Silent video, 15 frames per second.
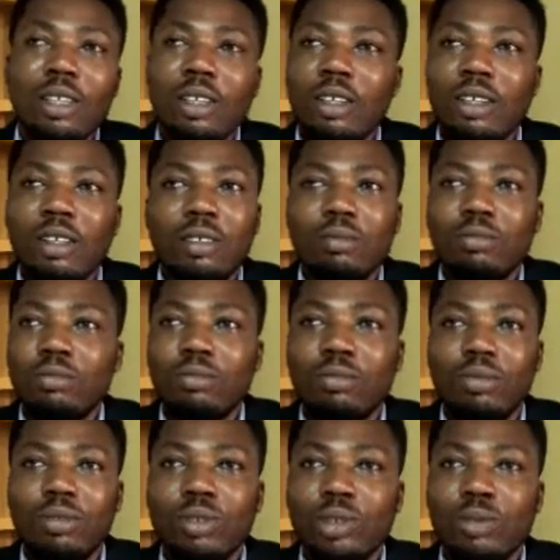
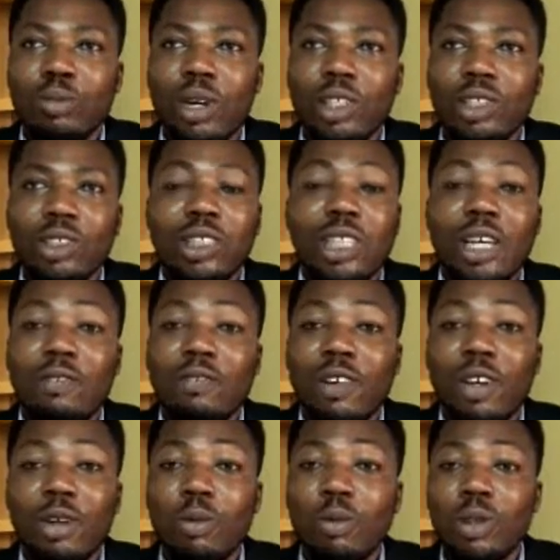you might just get
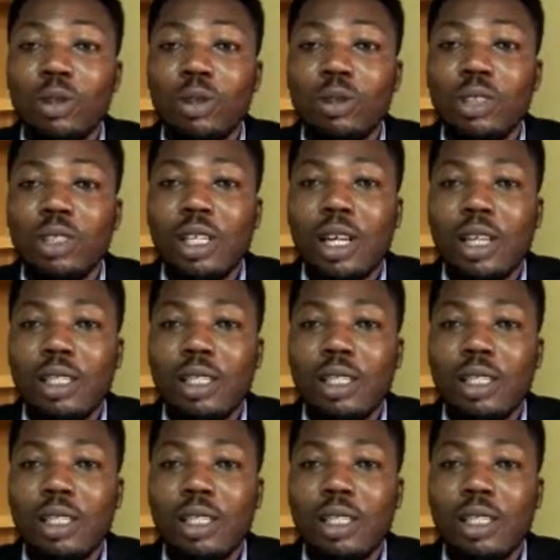fed up with the whole thing